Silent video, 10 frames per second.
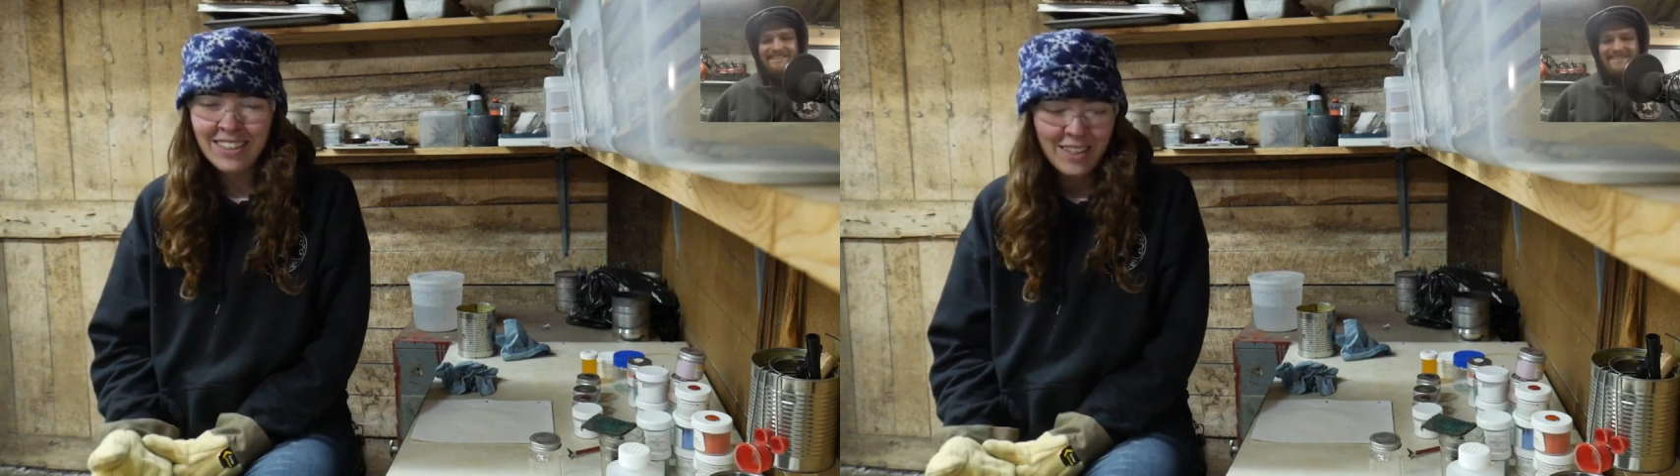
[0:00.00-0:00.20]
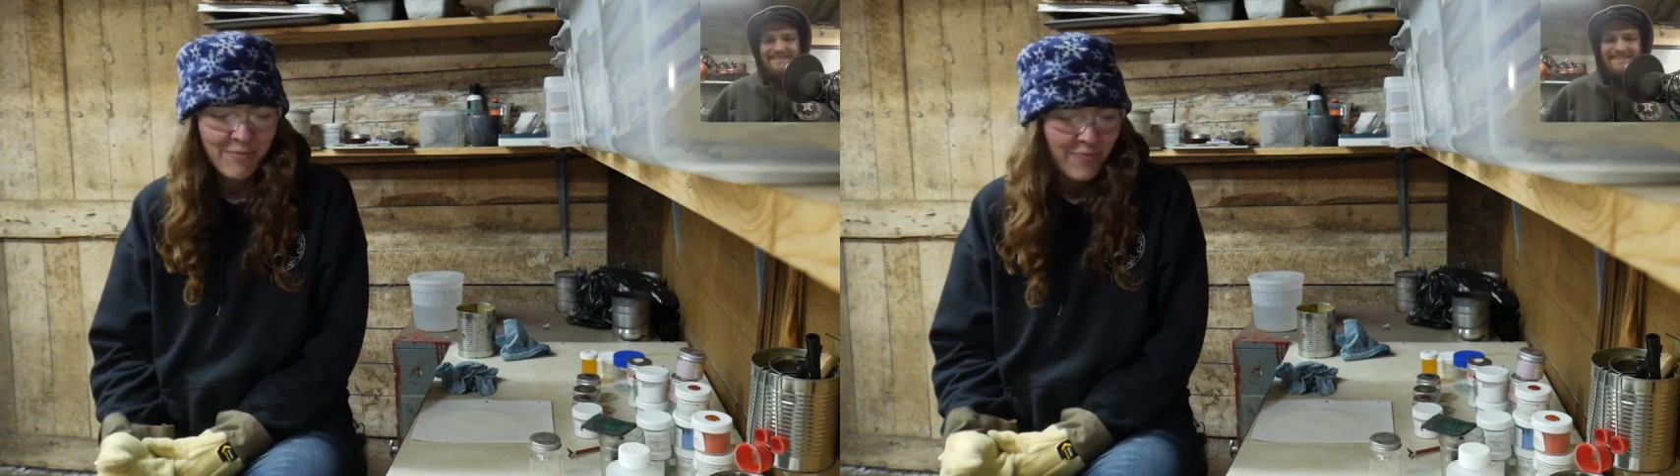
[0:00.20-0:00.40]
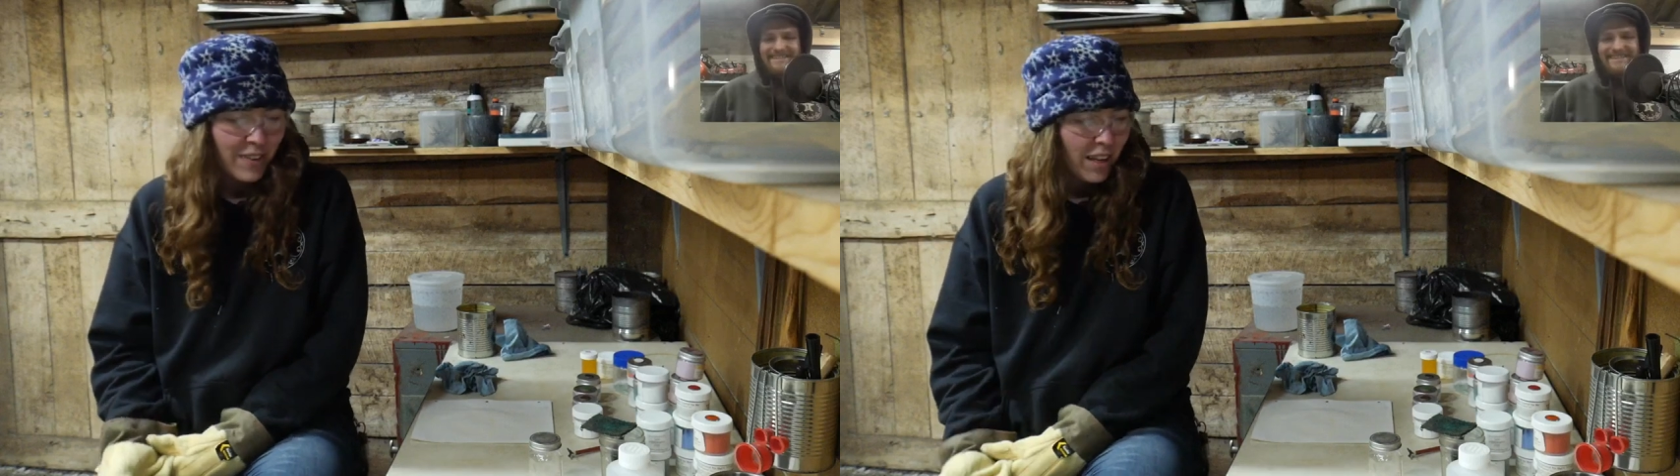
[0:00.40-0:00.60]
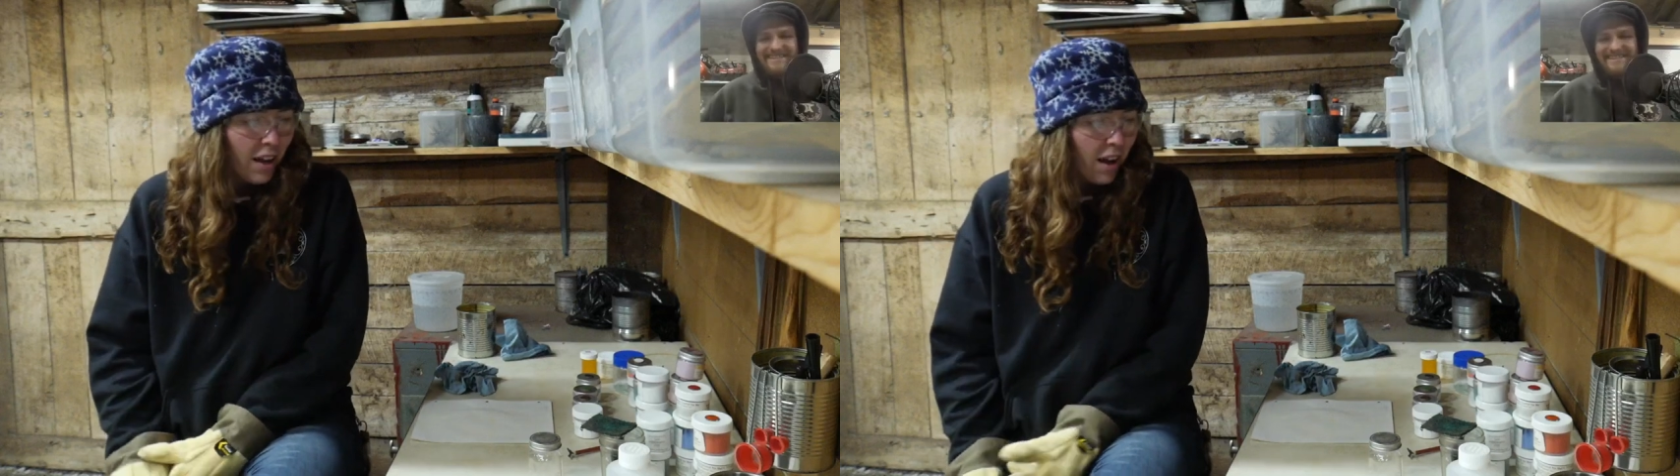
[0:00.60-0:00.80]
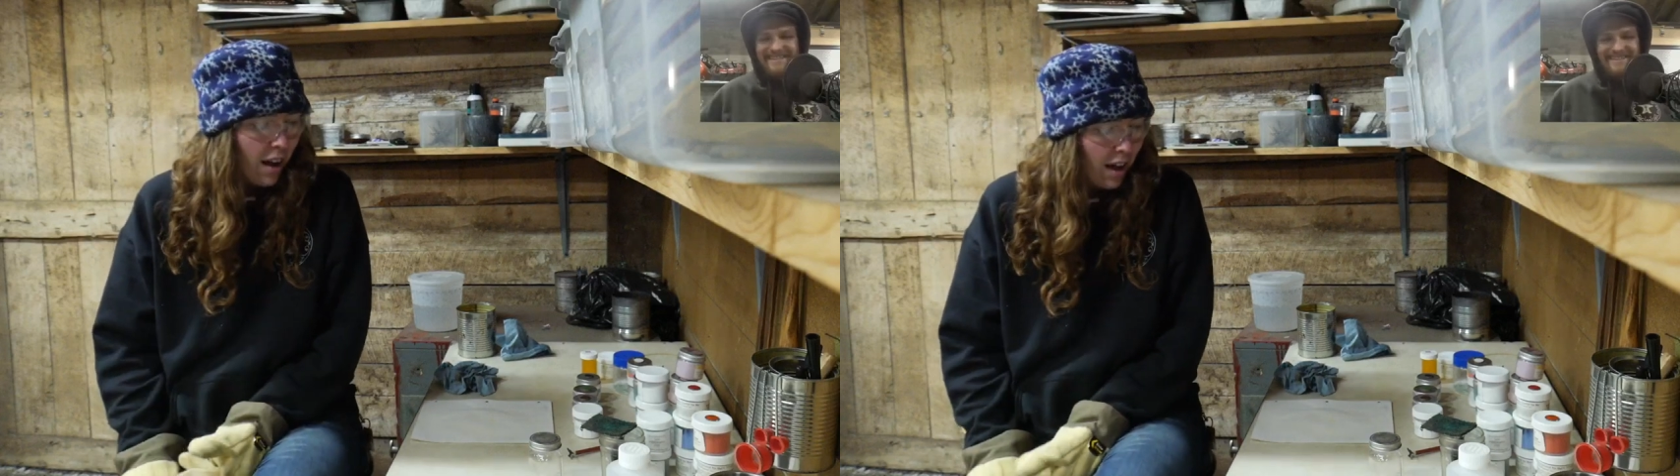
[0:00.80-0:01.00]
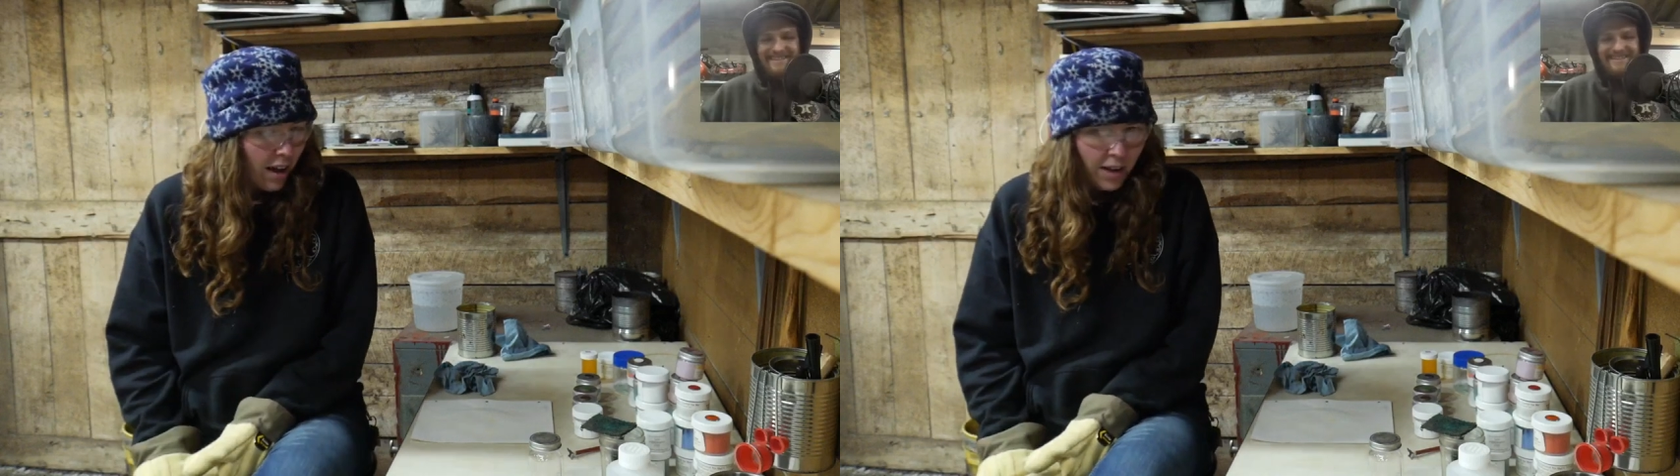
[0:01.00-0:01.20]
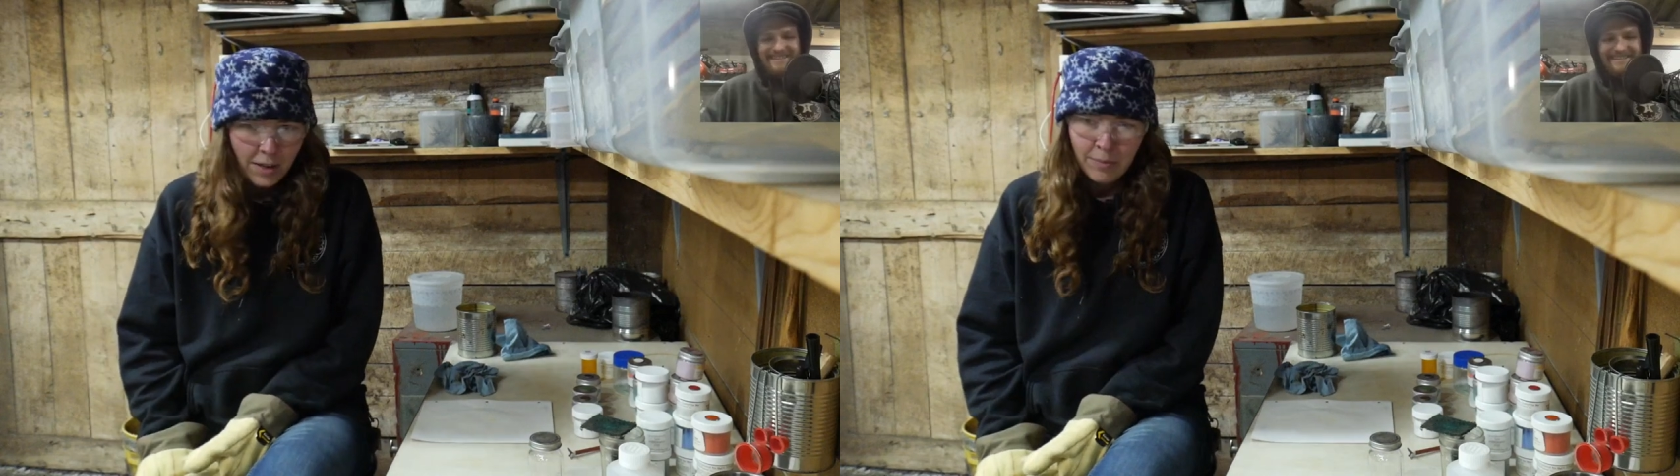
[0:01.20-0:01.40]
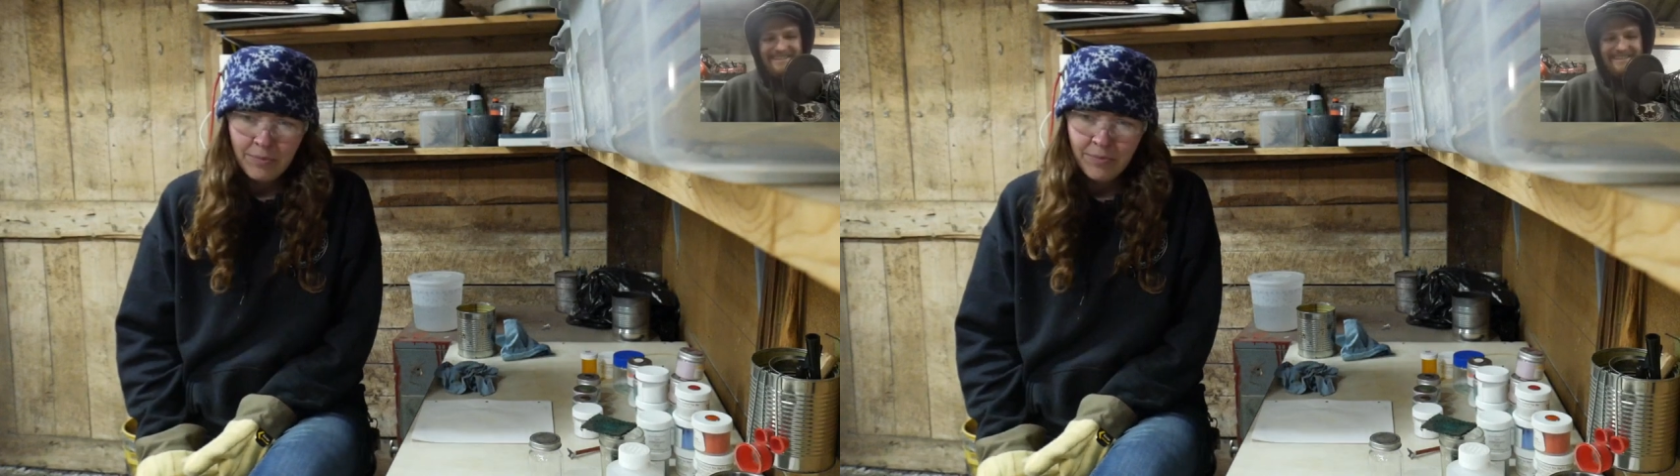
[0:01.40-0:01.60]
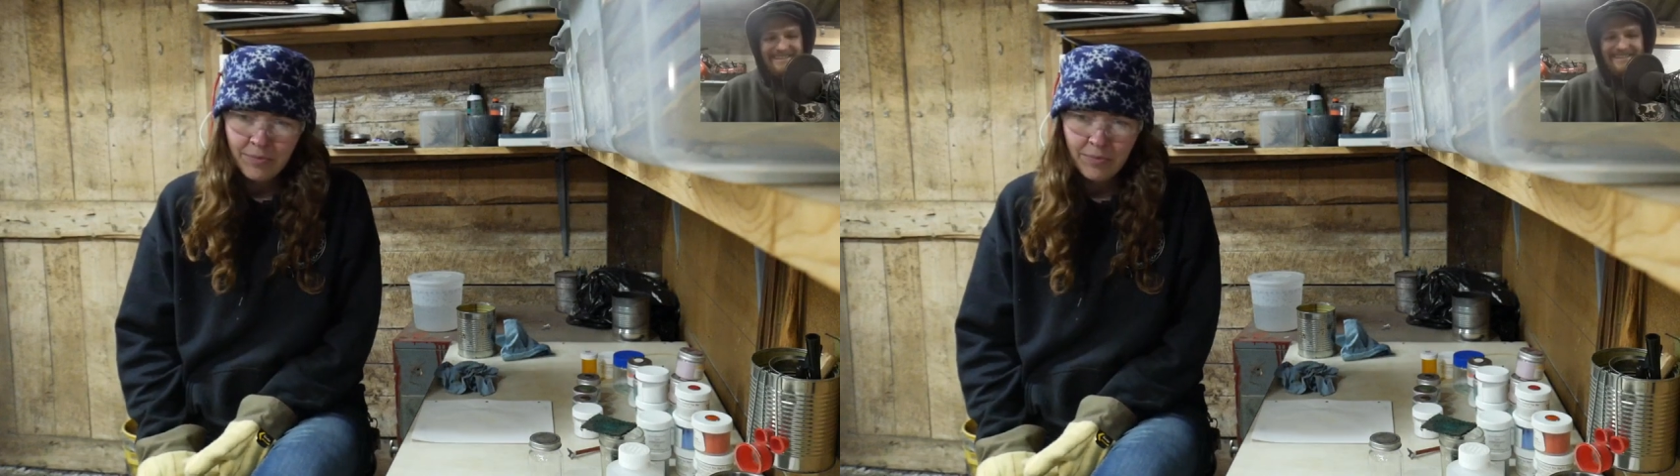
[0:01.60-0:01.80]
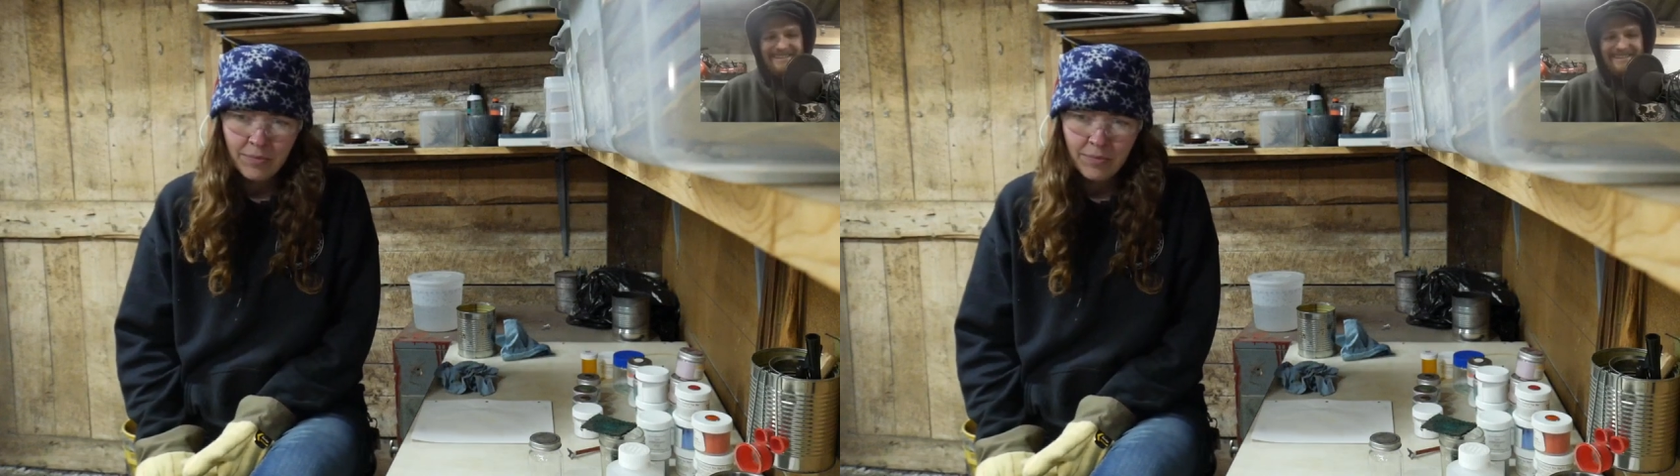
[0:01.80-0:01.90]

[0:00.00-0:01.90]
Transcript: tell. Um,